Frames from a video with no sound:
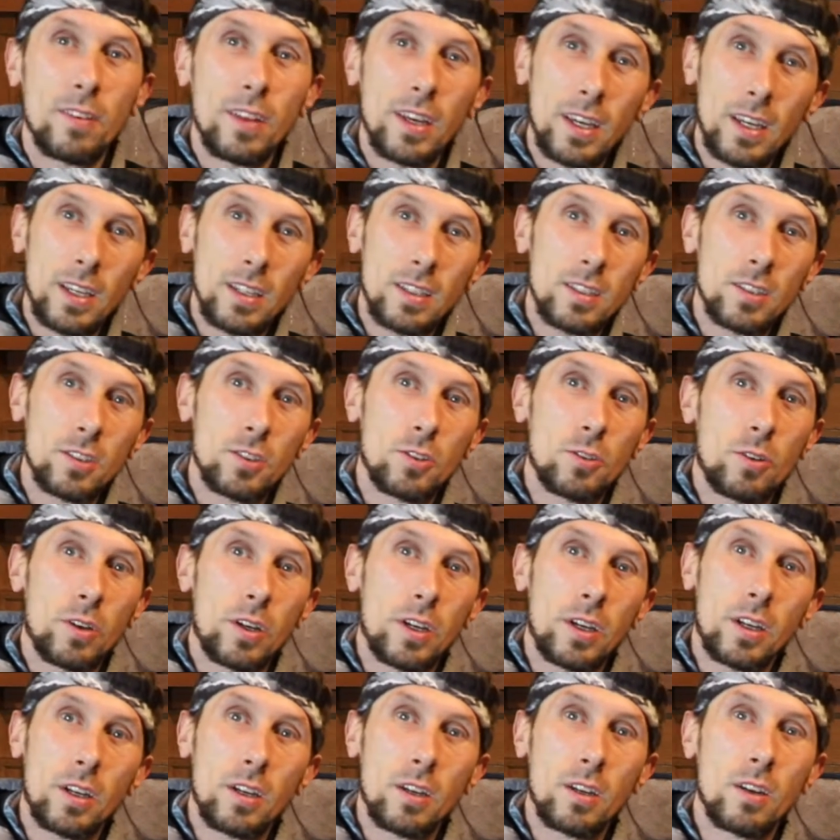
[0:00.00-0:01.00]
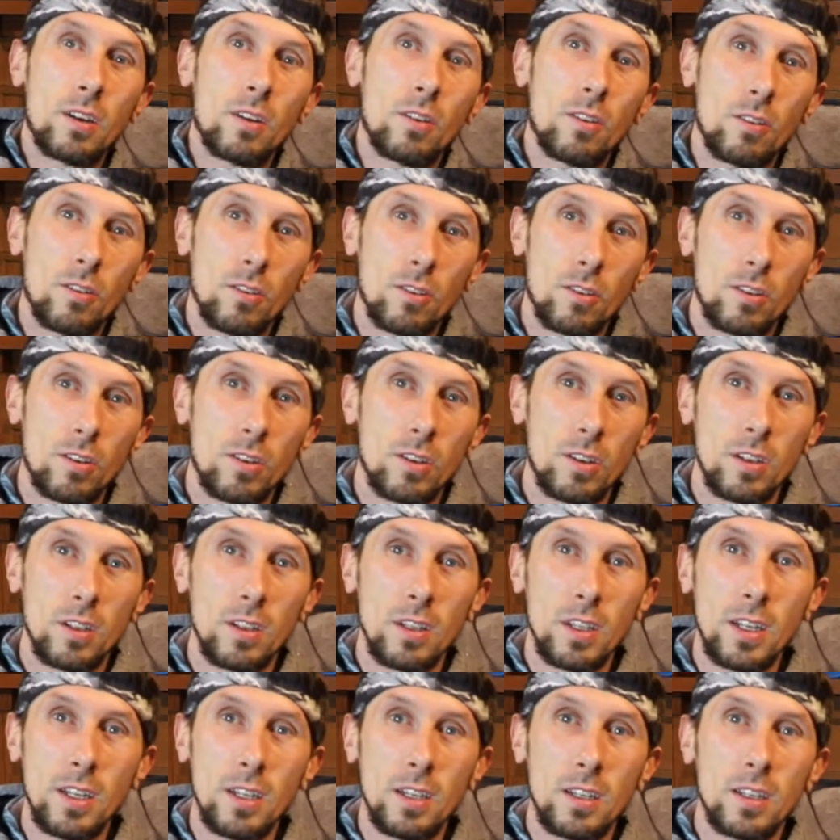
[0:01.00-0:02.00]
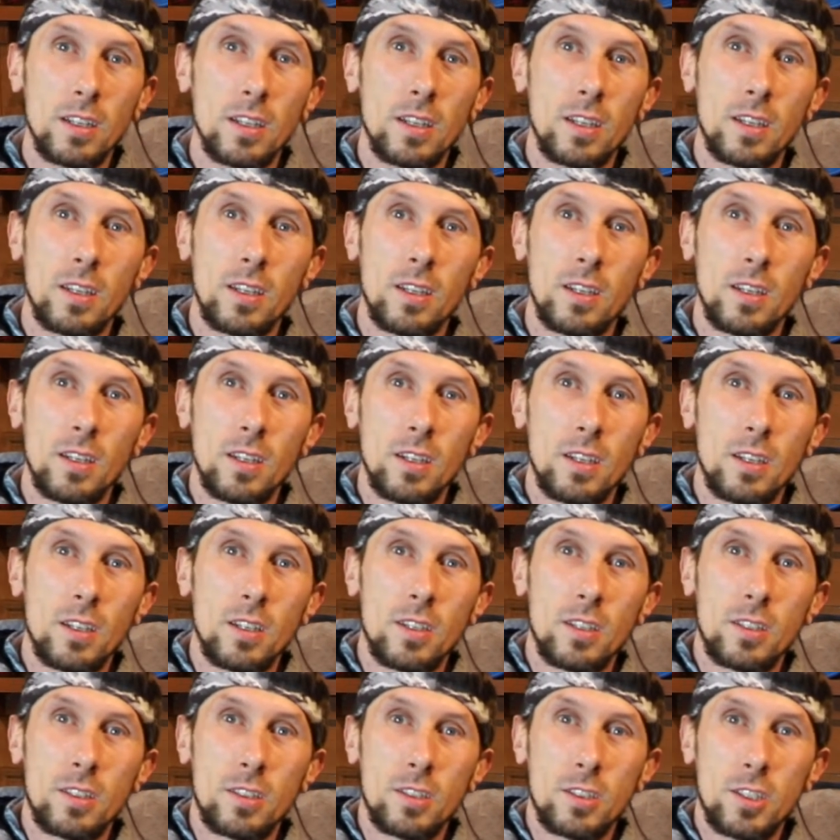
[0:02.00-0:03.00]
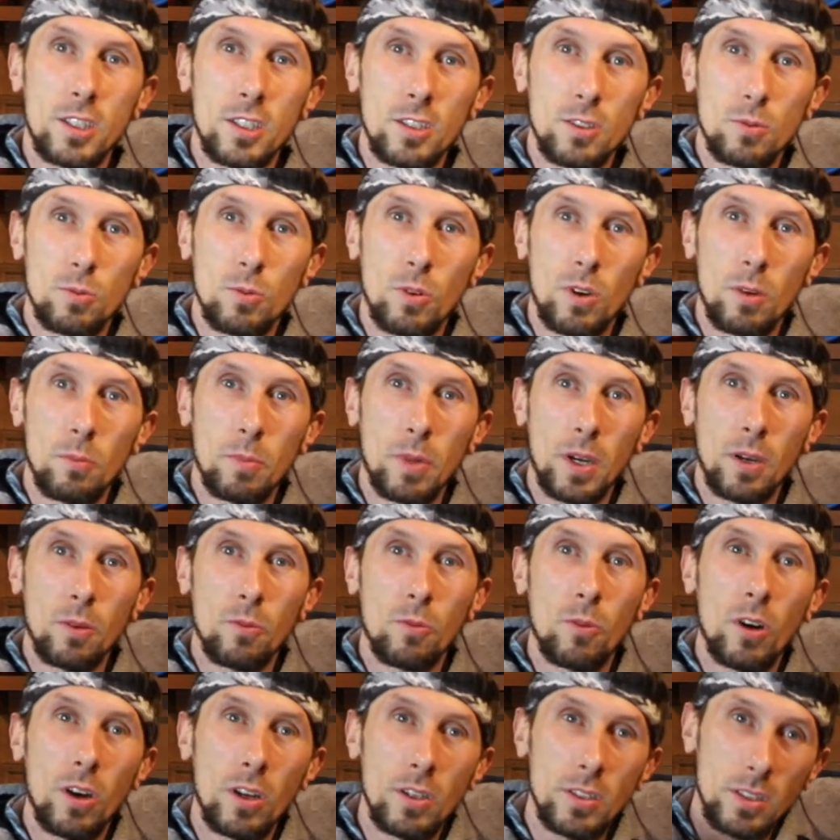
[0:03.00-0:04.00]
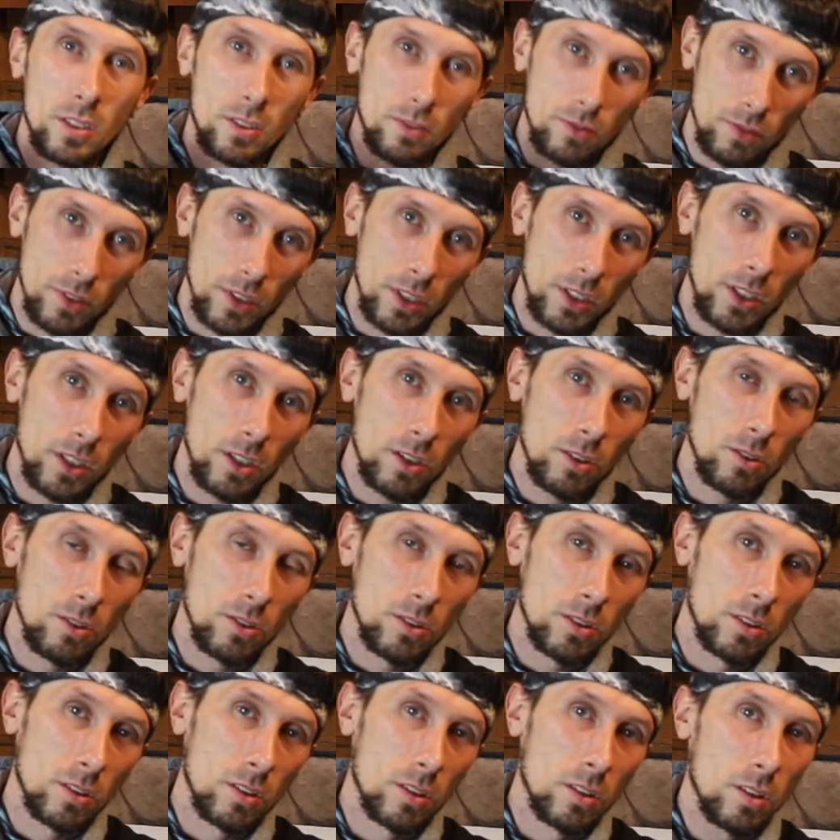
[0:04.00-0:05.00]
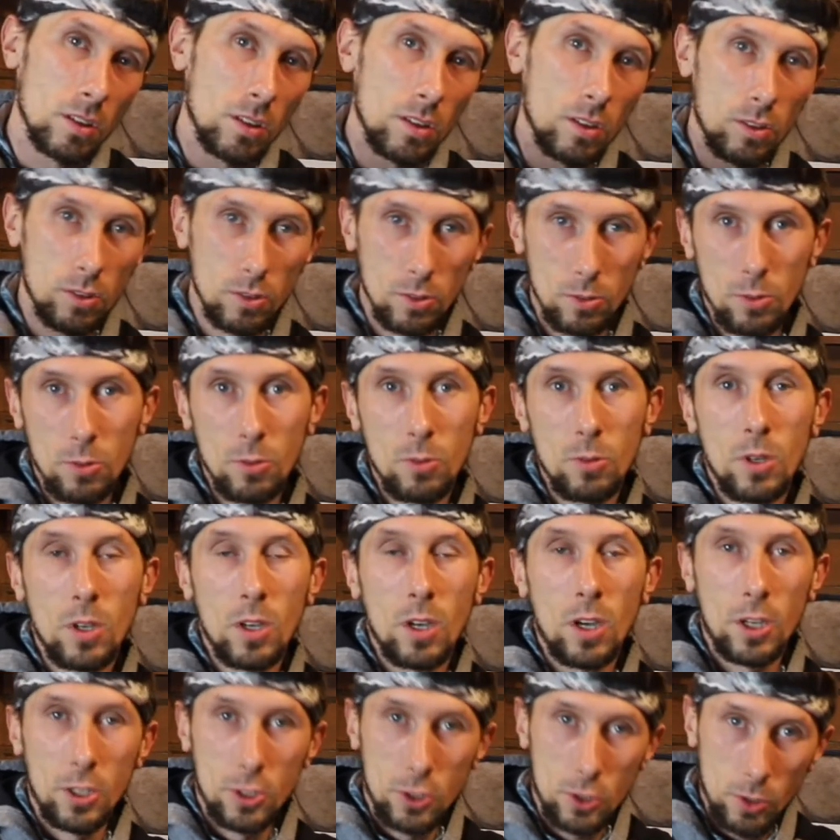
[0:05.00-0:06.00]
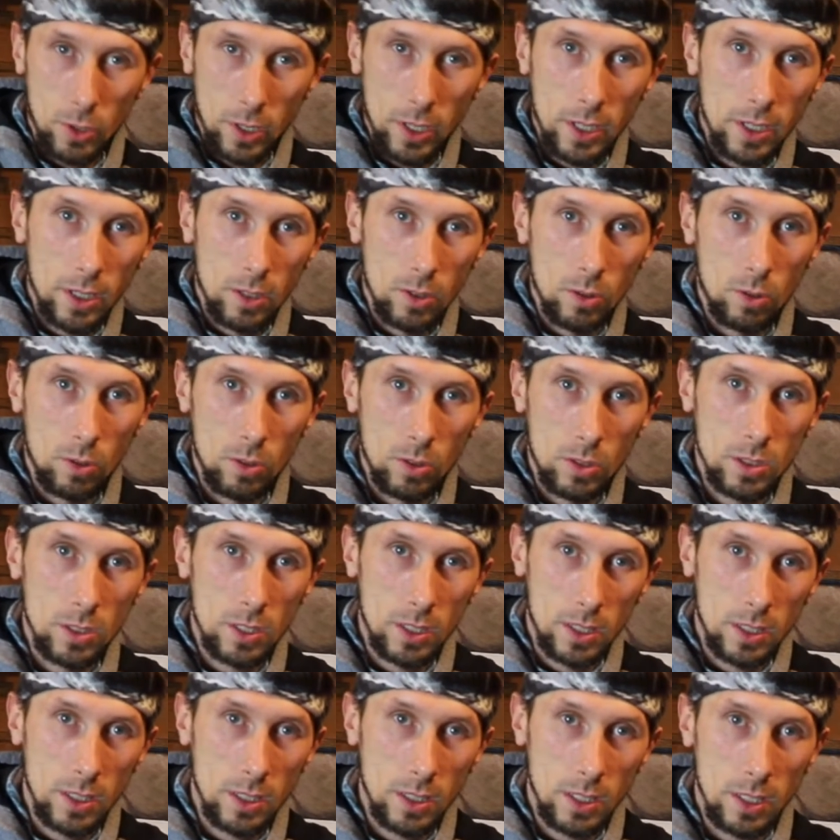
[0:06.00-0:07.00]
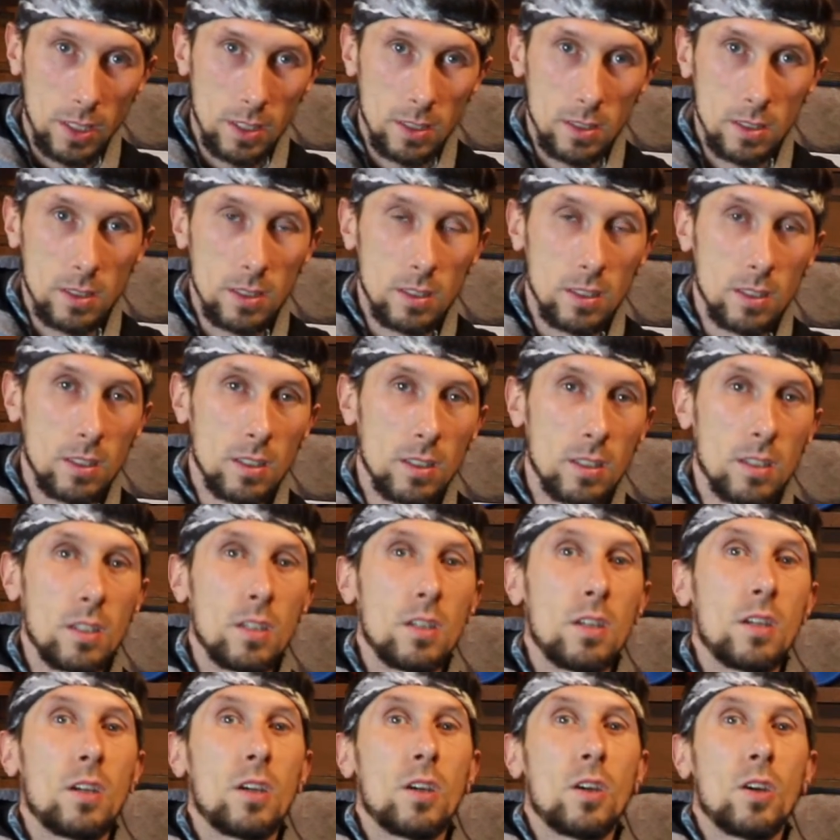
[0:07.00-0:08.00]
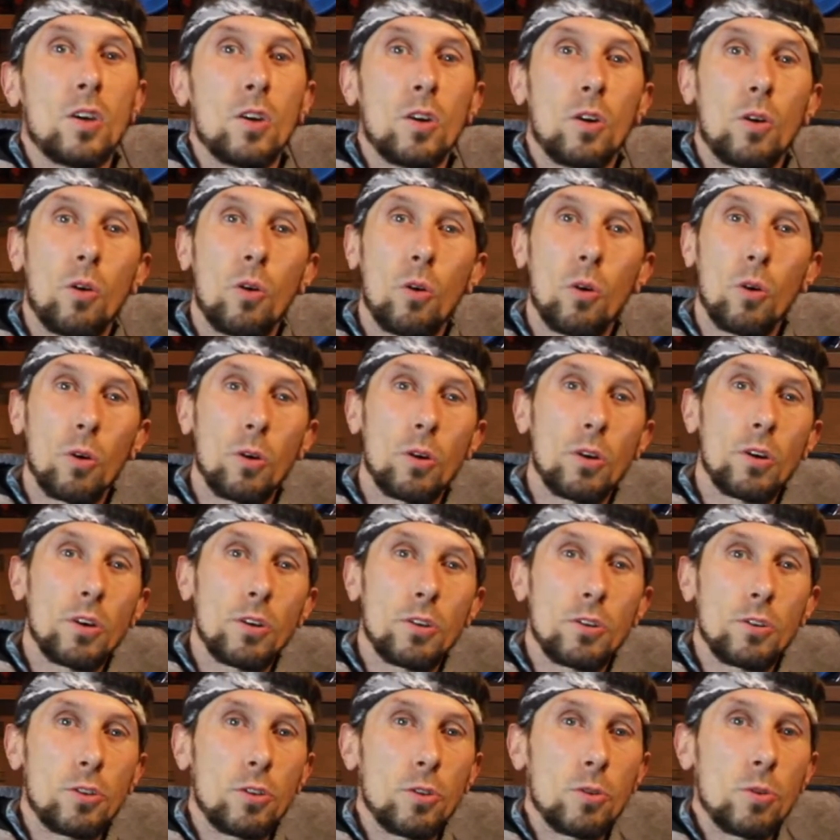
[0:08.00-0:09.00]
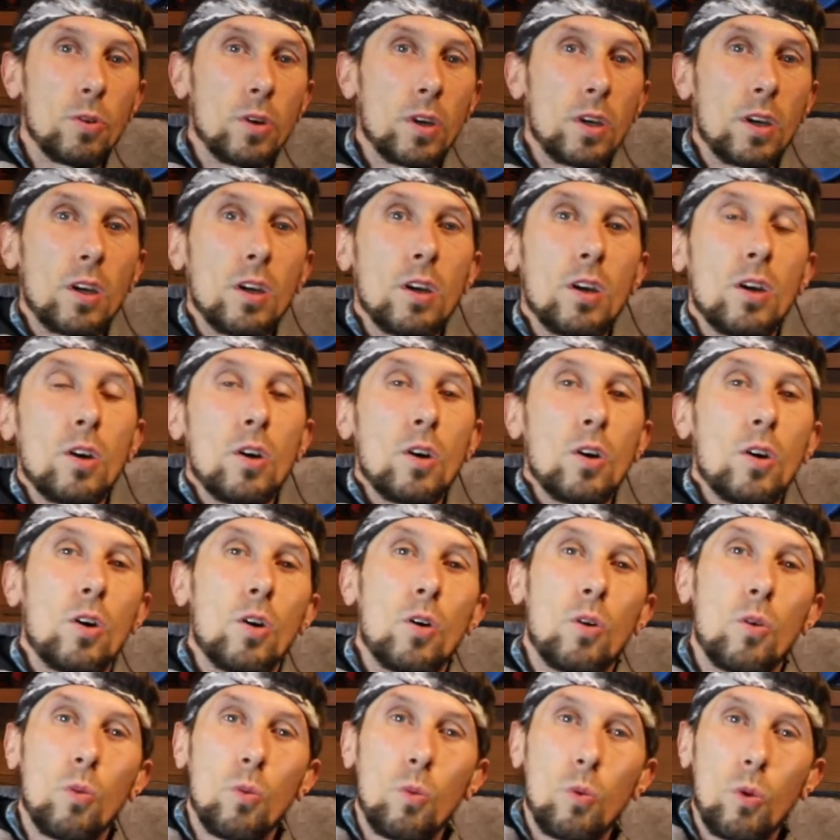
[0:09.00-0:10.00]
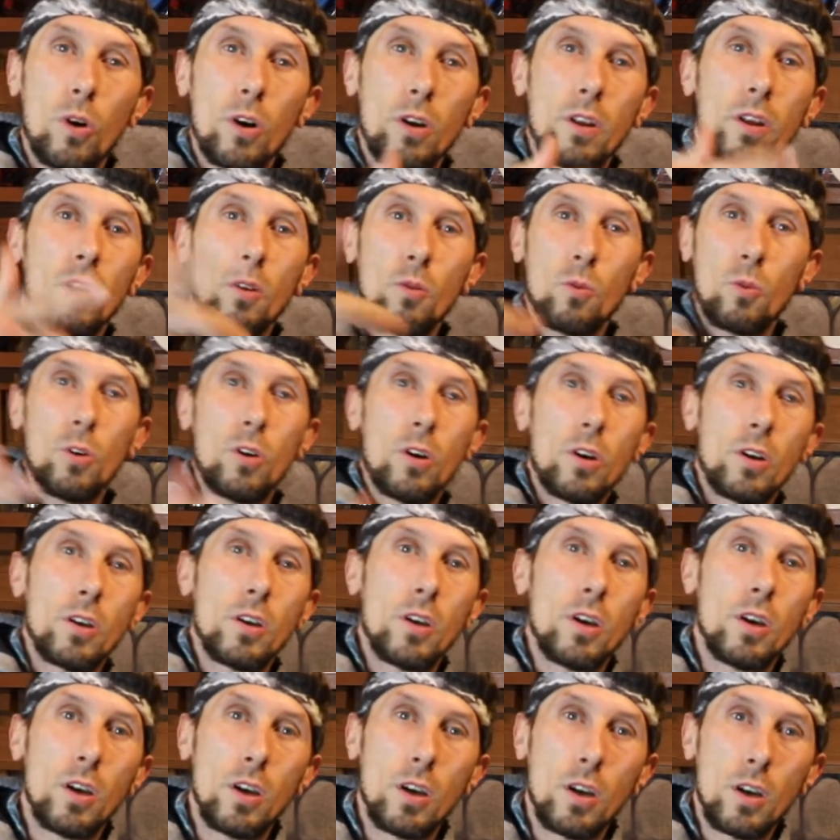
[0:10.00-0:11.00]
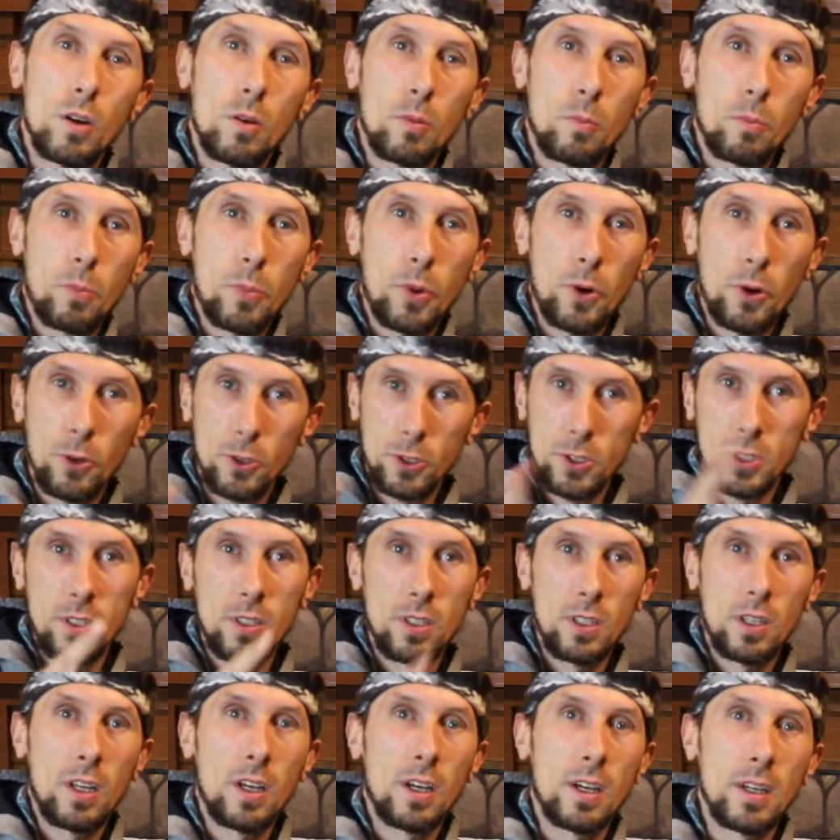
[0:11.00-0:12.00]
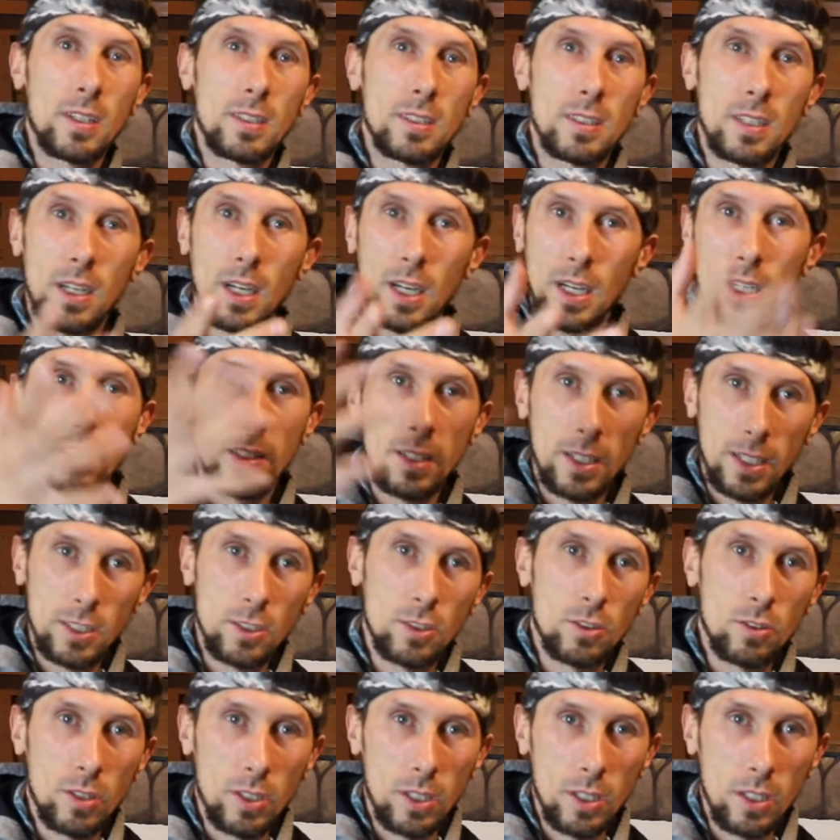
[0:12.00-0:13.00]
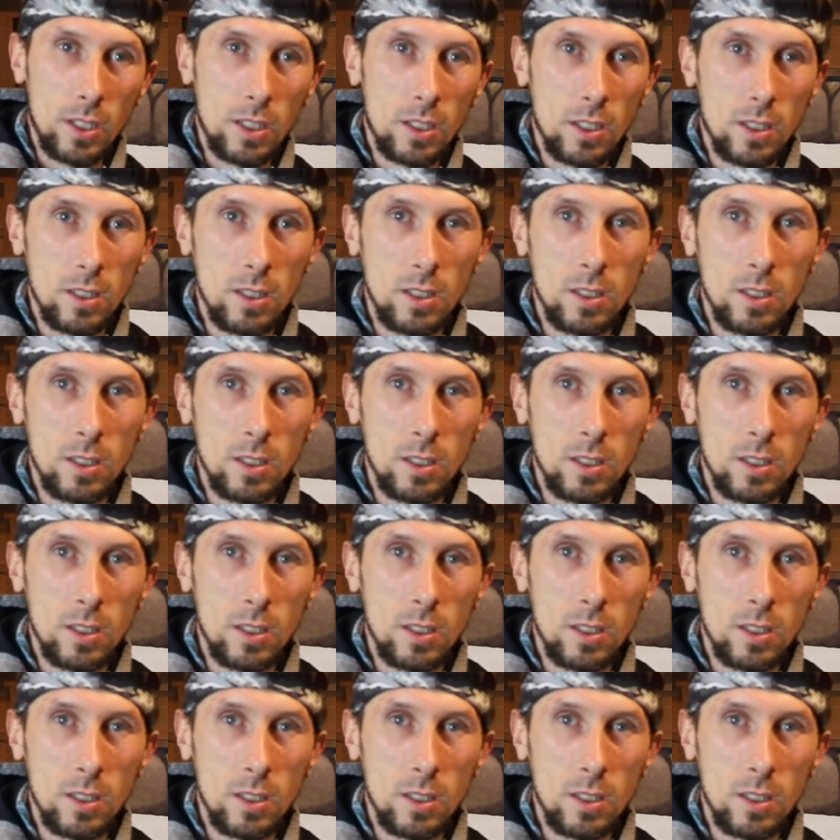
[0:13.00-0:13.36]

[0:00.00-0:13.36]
they get to train literally just by watching videos through a training course like this, or doing one-on-one personalized online training.